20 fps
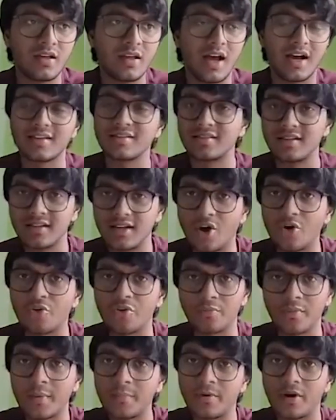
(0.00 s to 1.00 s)
I sit down
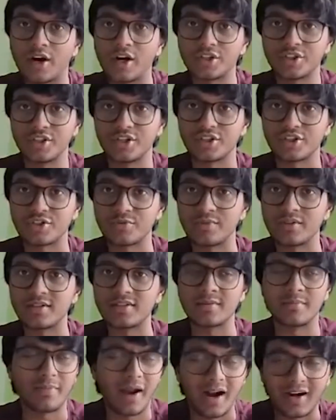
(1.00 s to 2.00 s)
with my percussion
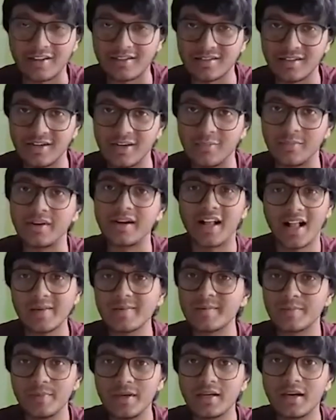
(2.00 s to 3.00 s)
instruments and practice a little bit. It
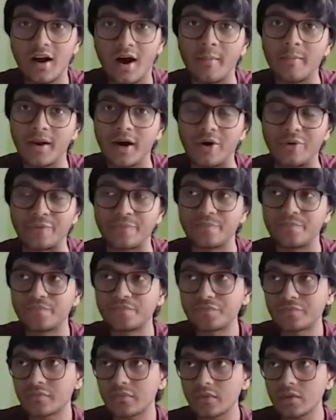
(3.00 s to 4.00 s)
helps me calm
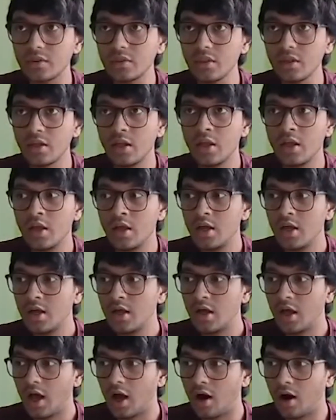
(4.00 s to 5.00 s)
down.